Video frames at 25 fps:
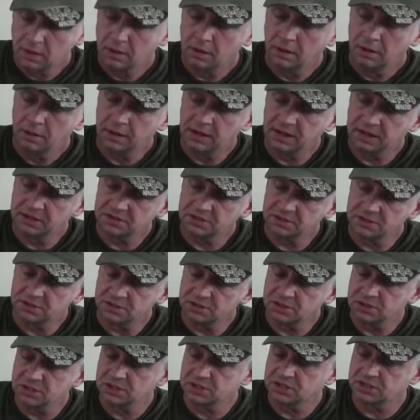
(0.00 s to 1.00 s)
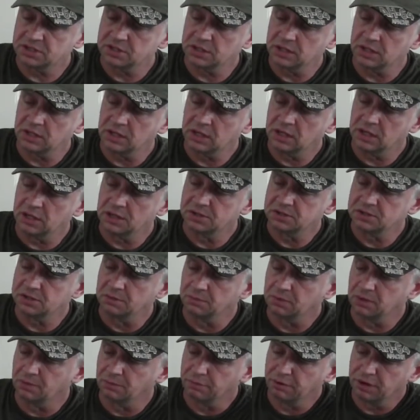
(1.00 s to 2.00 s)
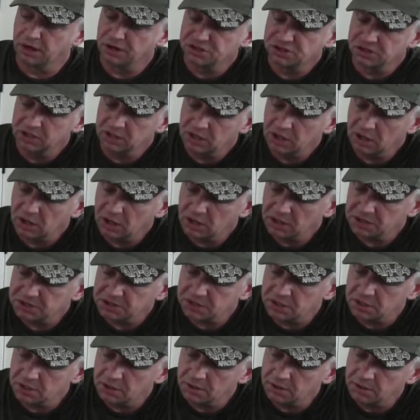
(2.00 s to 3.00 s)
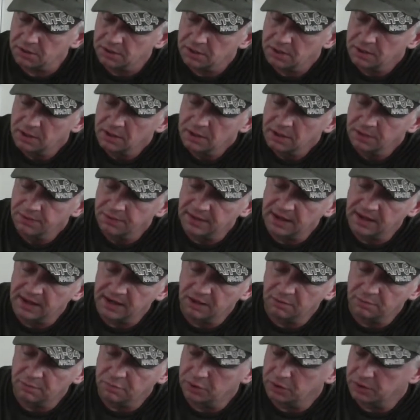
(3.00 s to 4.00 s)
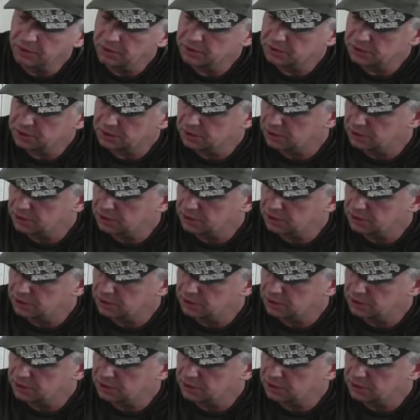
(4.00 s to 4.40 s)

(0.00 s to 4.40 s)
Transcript: Next is just some compression gauze that I'll put.